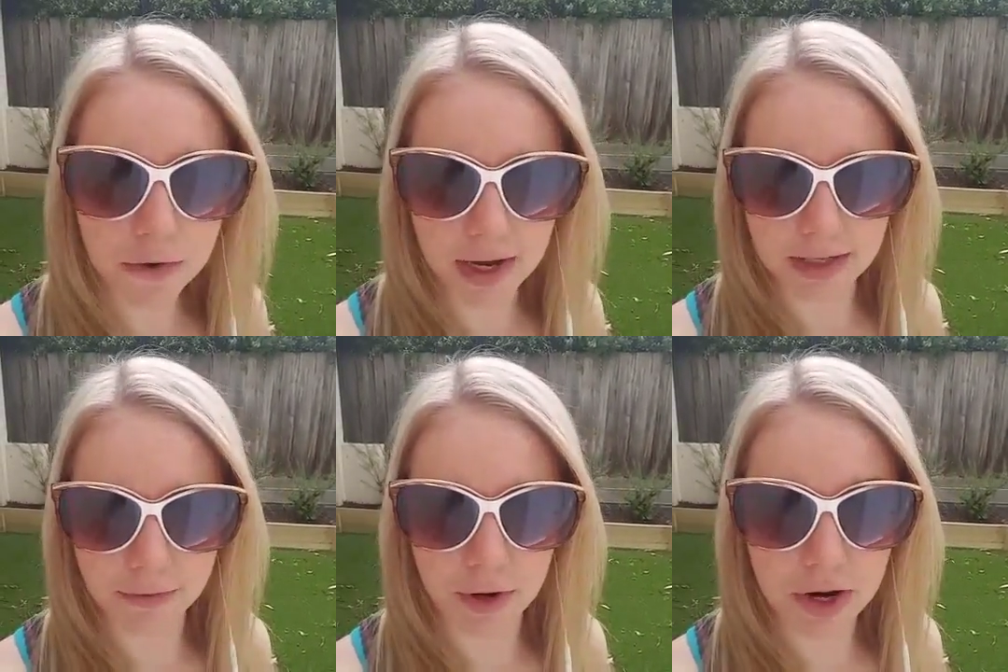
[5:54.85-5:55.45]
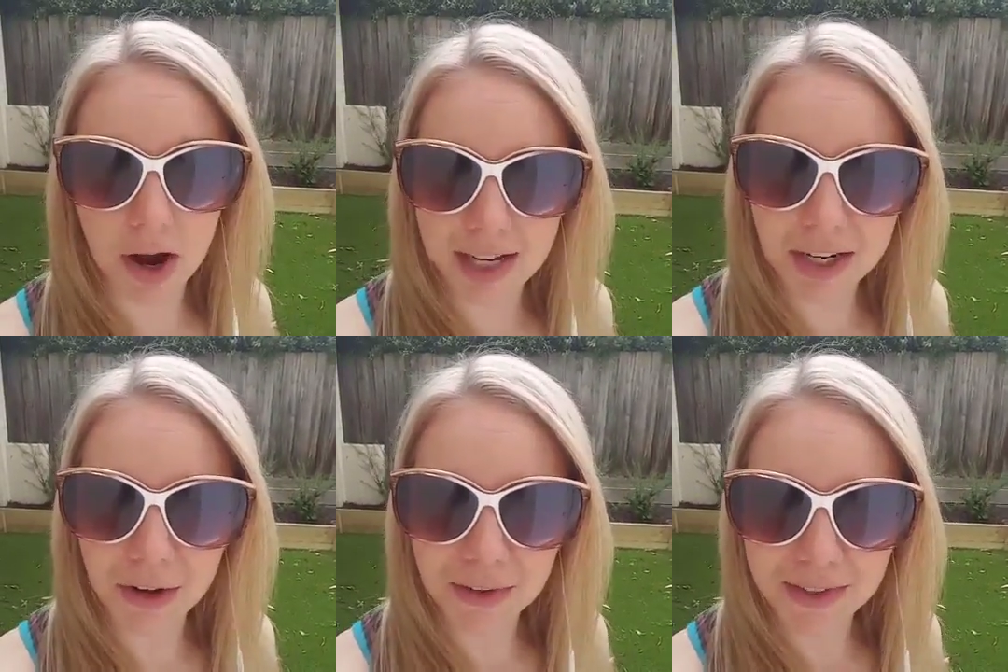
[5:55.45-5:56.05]
has a very high
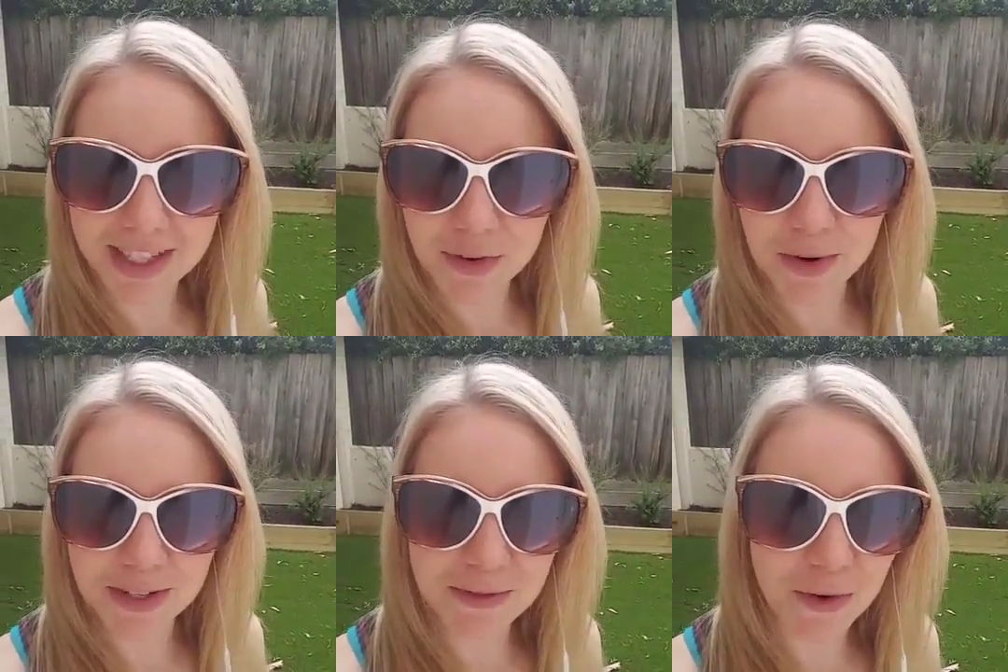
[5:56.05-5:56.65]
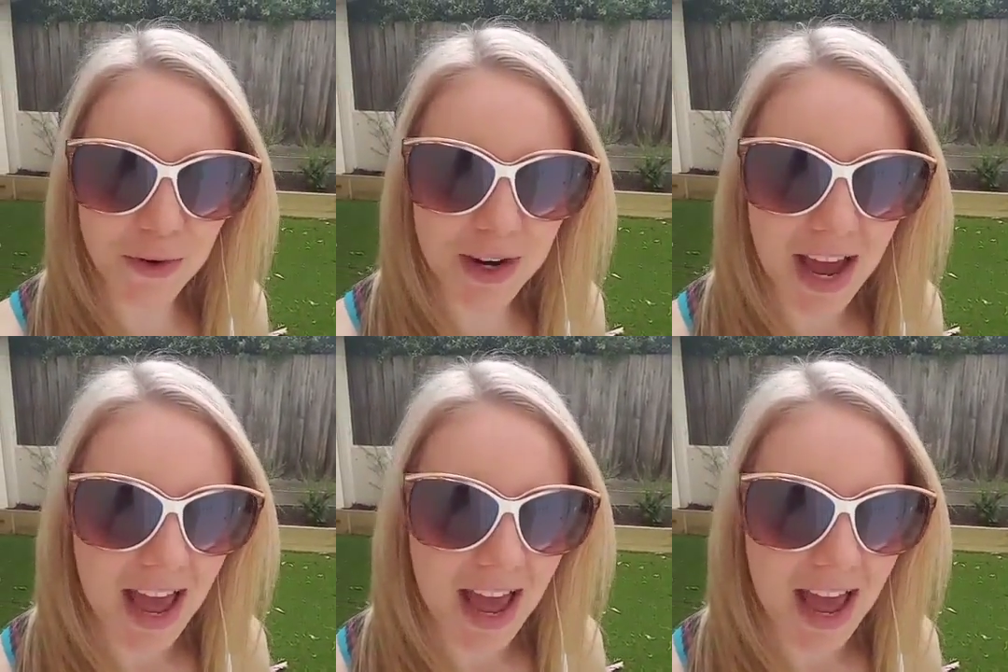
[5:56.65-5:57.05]
tolerance for most food,